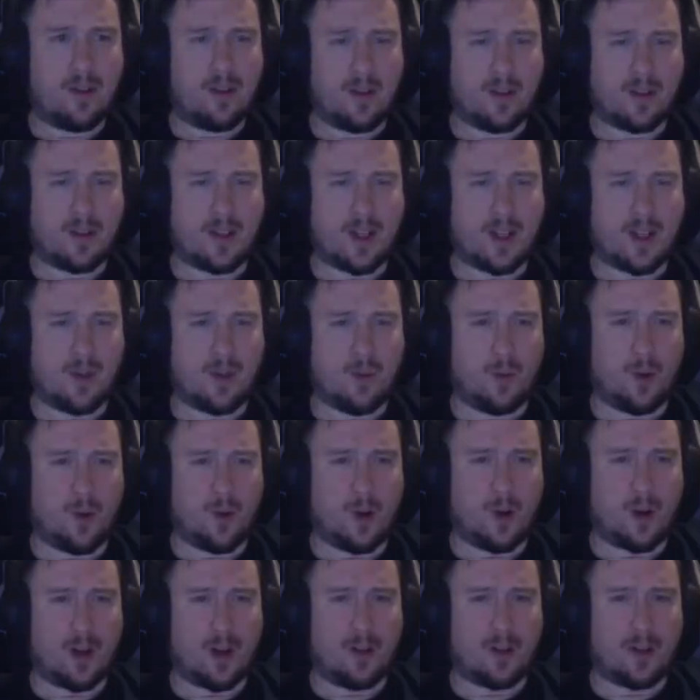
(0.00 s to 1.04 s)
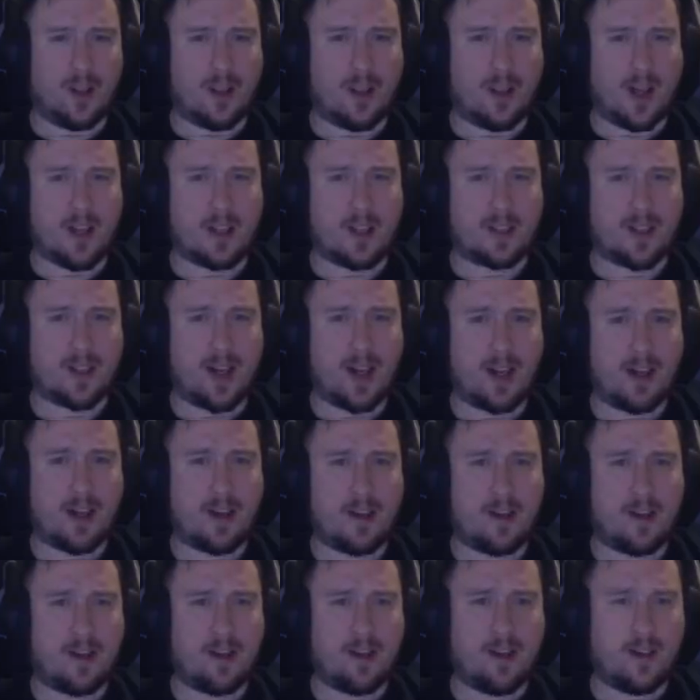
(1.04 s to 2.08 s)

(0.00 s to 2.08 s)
Looks like the Warrior goes to line of sight it.